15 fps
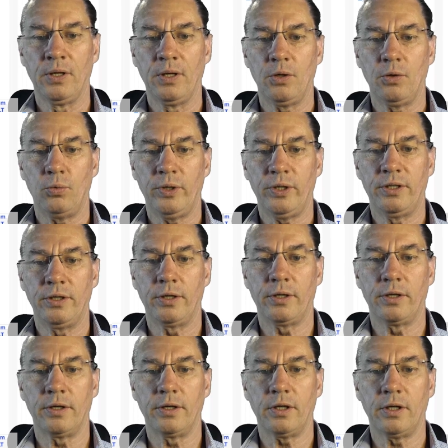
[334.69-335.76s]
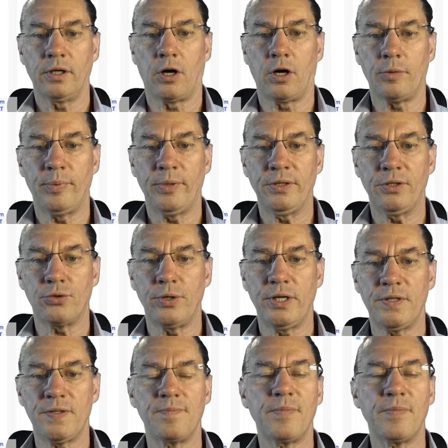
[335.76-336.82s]
with the
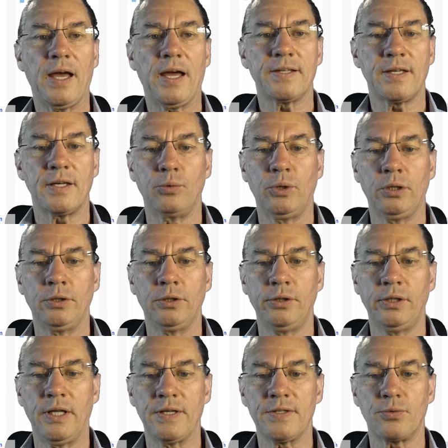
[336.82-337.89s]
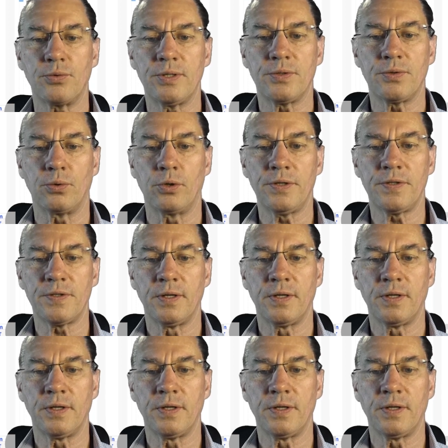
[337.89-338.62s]
carpentries as I will need as resource.